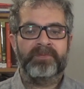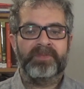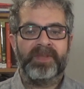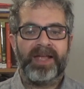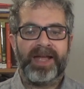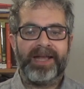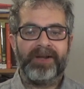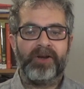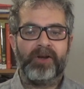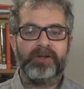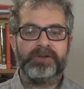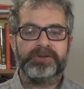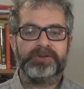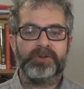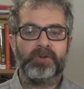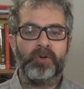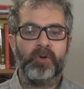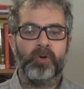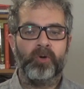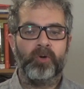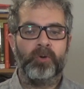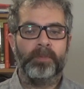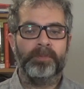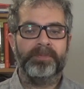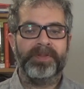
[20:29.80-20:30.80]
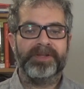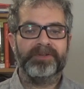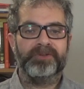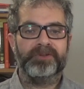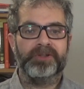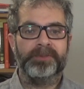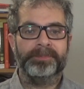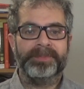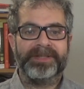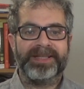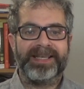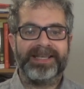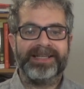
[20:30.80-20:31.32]
I also hope that you
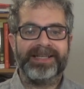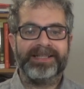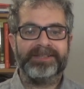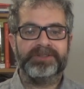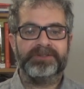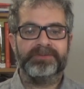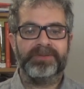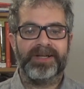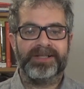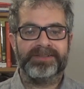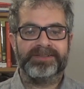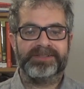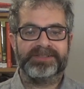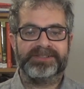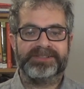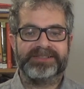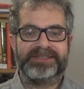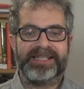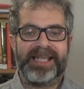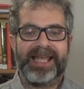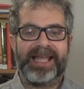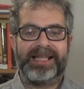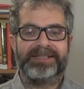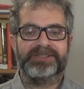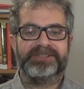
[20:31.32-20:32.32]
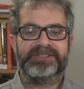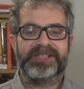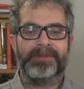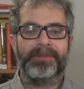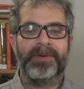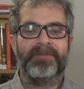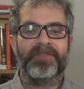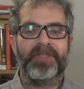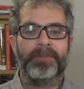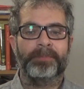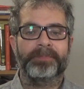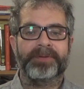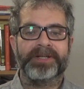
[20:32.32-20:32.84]
are beginning to understand some
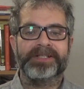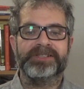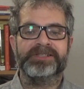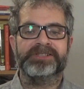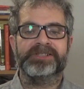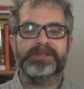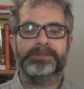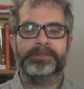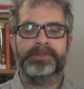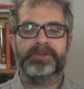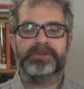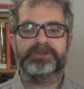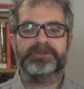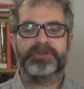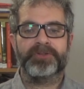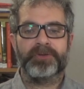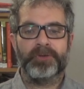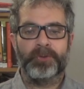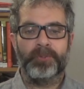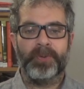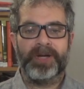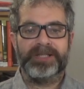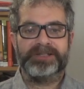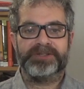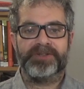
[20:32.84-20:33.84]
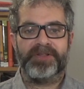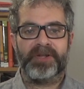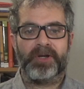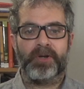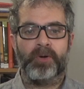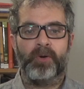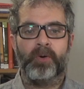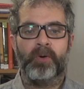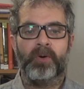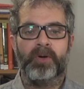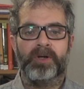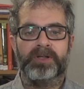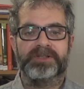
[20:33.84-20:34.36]
of the principles through which the
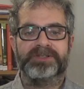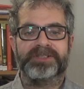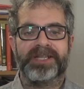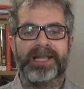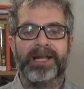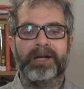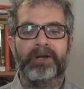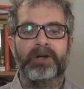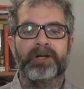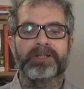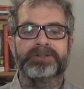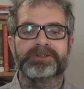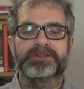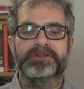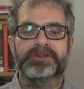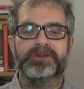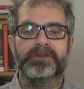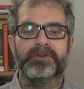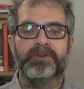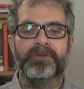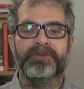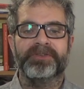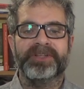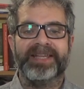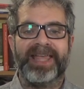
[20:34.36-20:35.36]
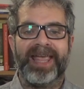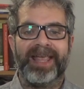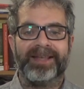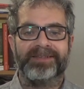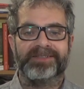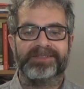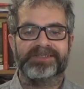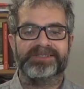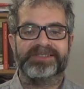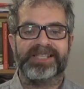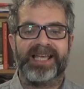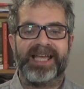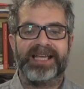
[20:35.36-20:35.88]
courts can control the
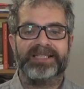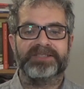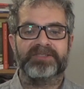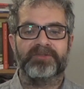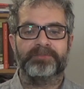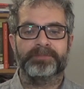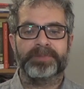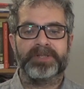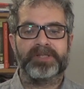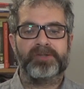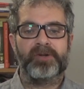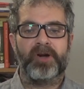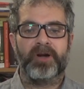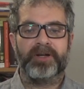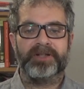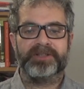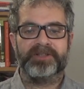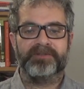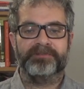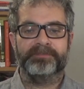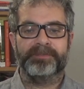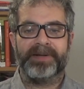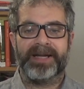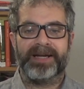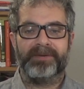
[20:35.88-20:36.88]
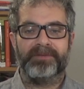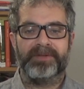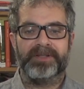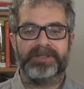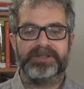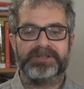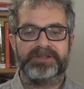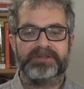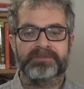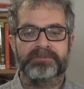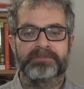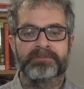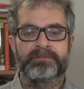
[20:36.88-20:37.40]
exercise of prerogative power.
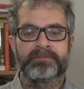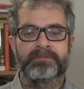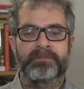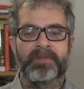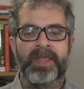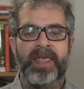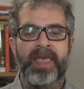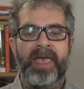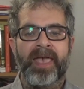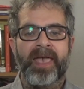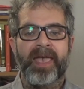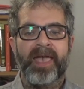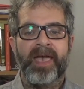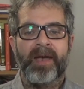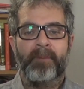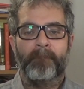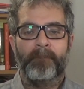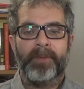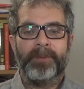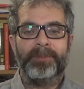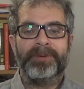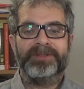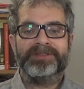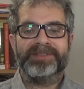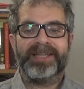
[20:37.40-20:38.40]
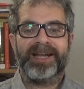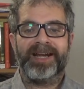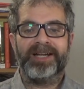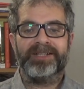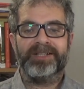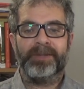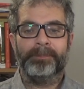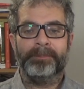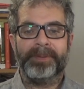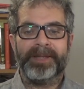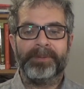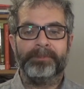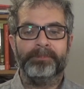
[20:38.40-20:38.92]
We will learn
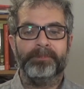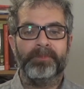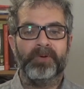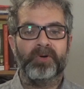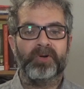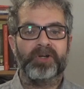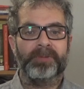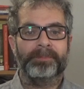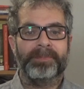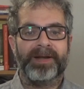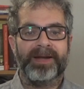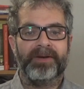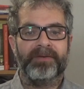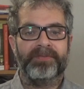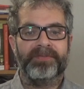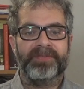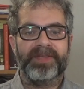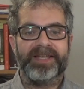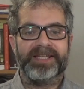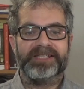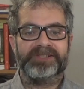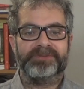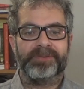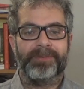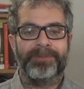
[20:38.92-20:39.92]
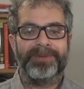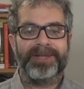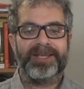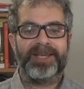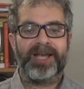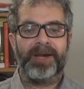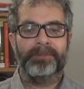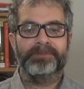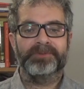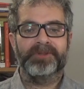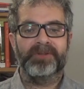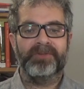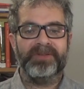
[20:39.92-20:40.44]
a bit more about this when we
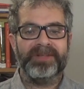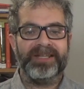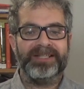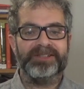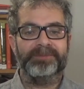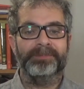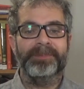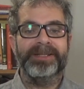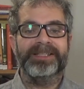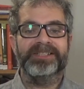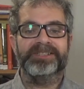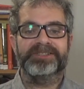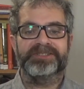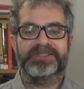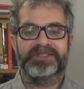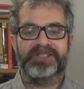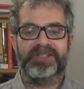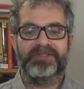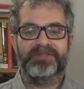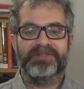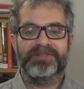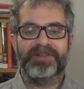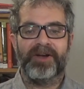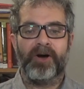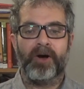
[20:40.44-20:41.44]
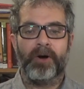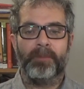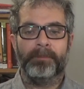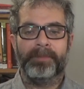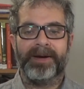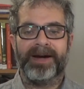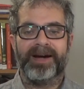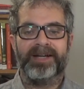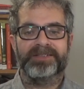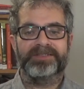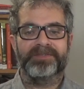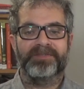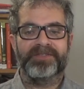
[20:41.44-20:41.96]
come to the administrative law
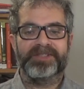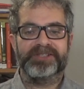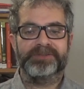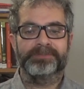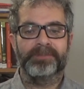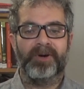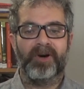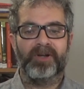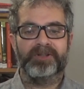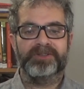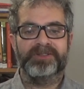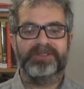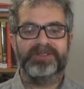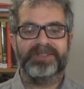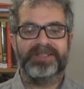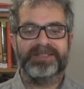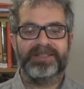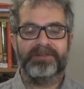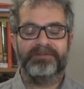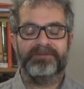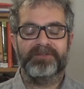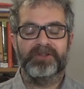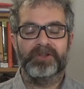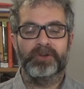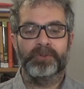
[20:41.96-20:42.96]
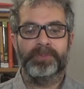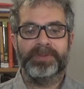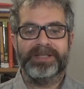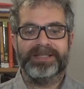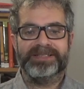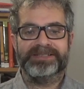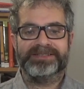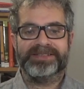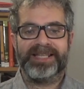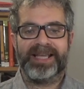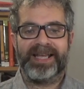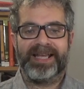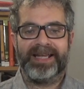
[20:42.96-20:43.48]
part of this module in a few
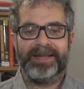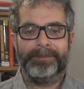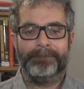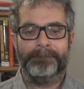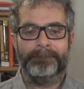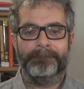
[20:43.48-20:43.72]
weeks' time.